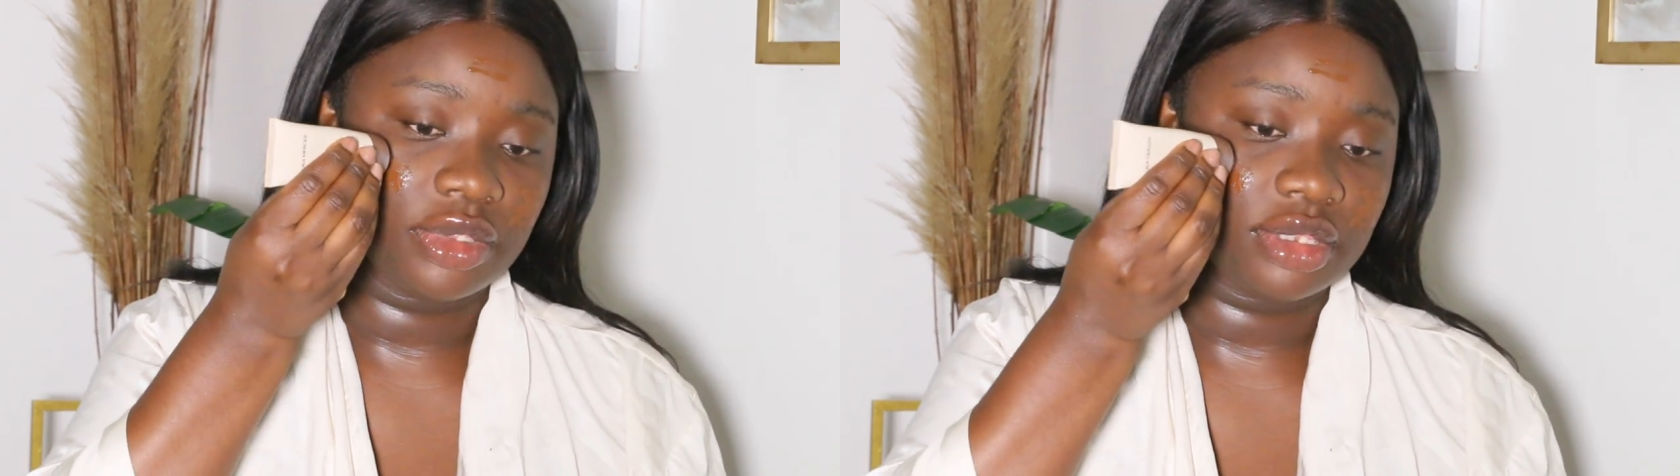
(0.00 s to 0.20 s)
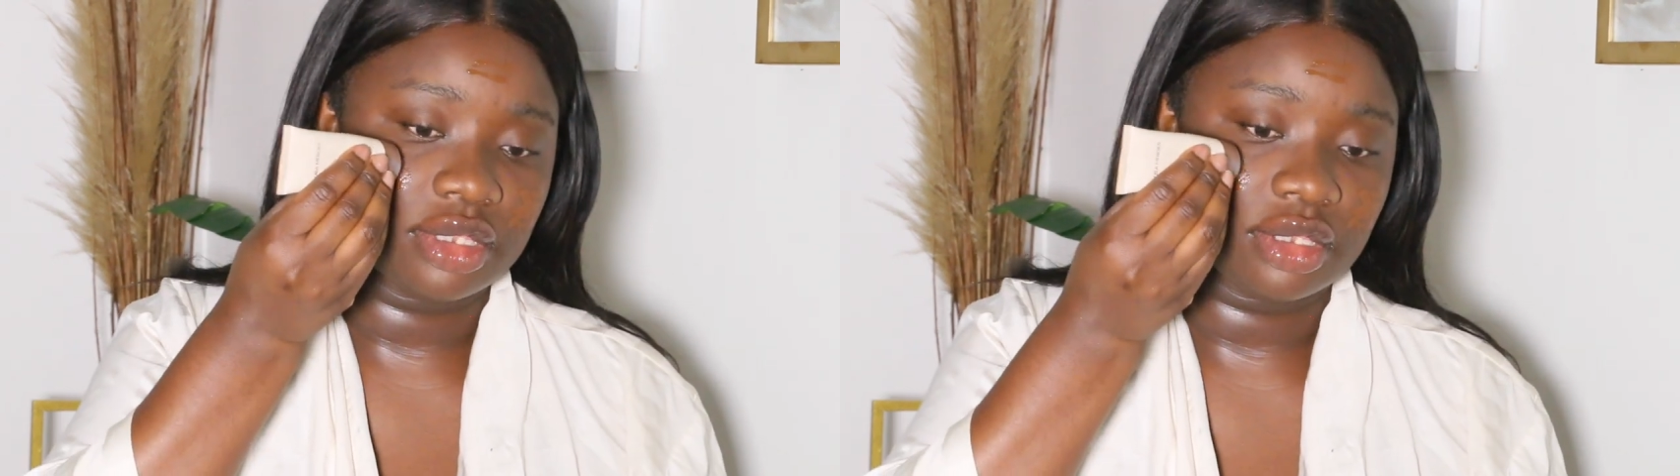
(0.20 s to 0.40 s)

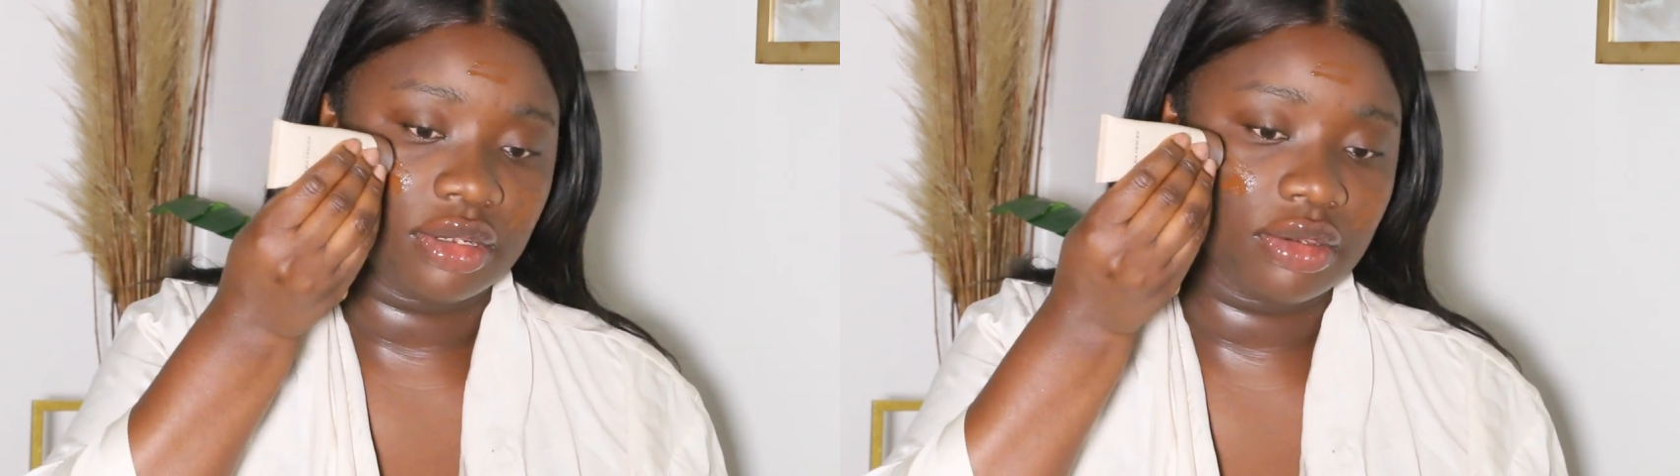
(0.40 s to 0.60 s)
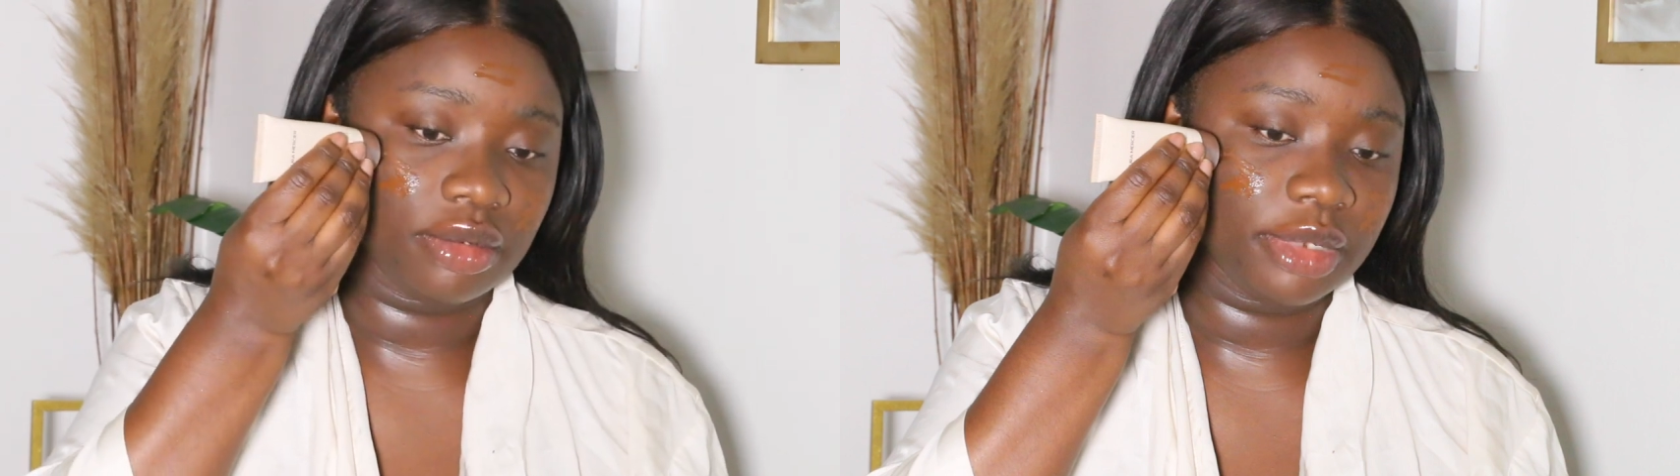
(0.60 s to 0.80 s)
using the
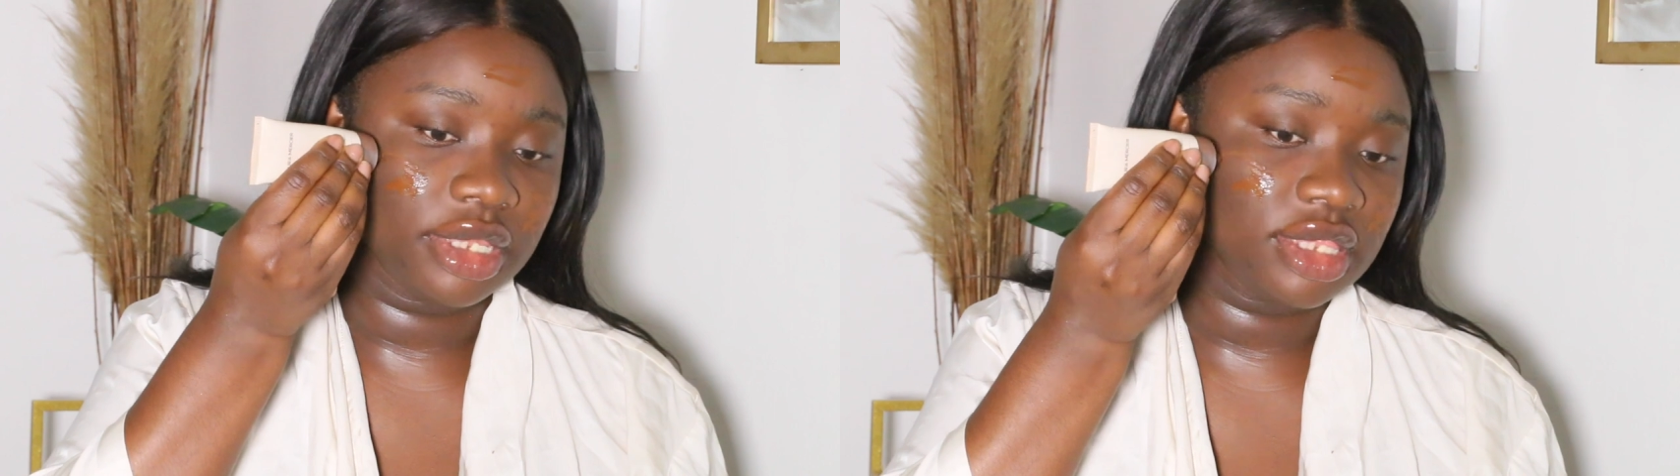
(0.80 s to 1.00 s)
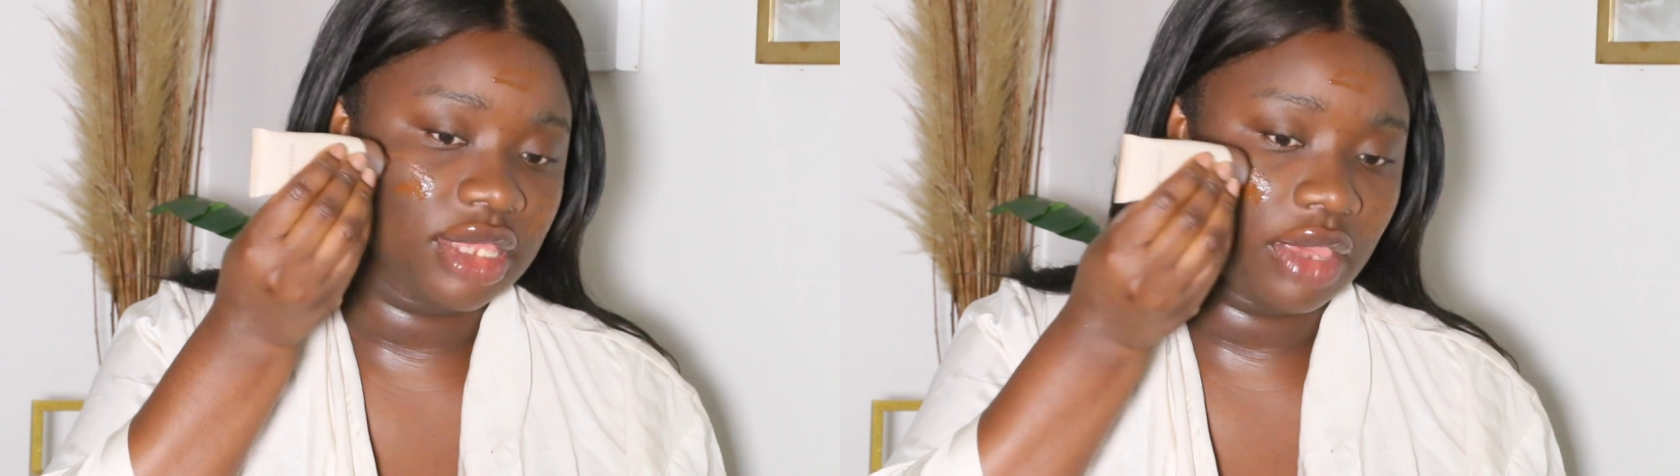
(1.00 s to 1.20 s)
Laura
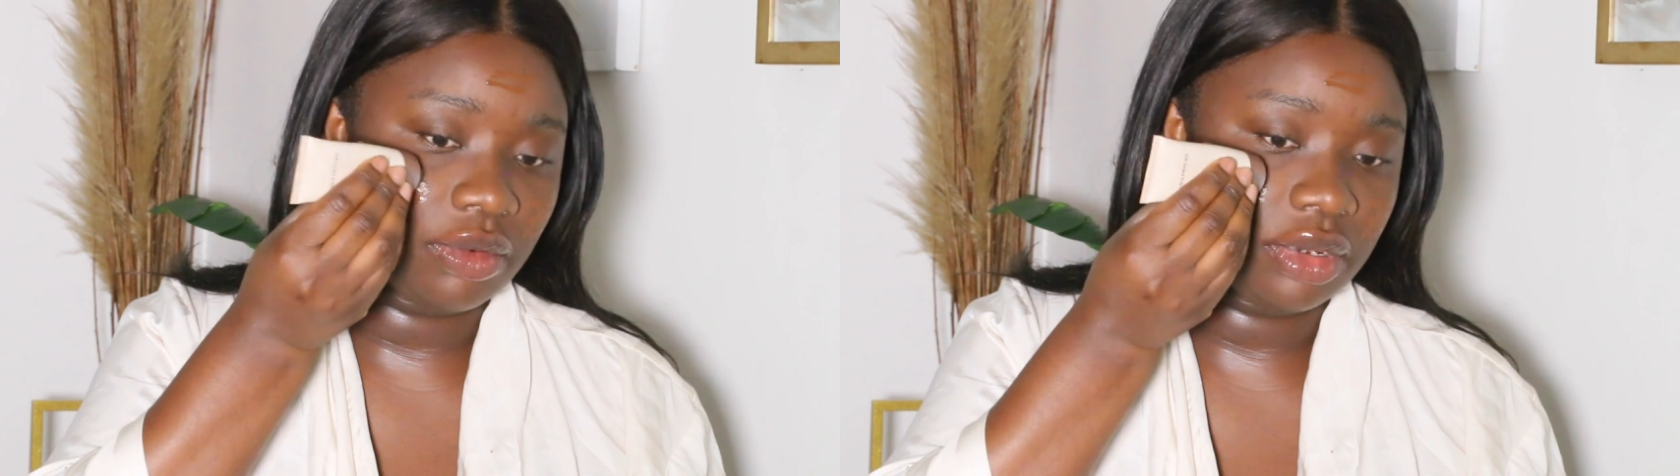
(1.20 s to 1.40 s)
Mercier.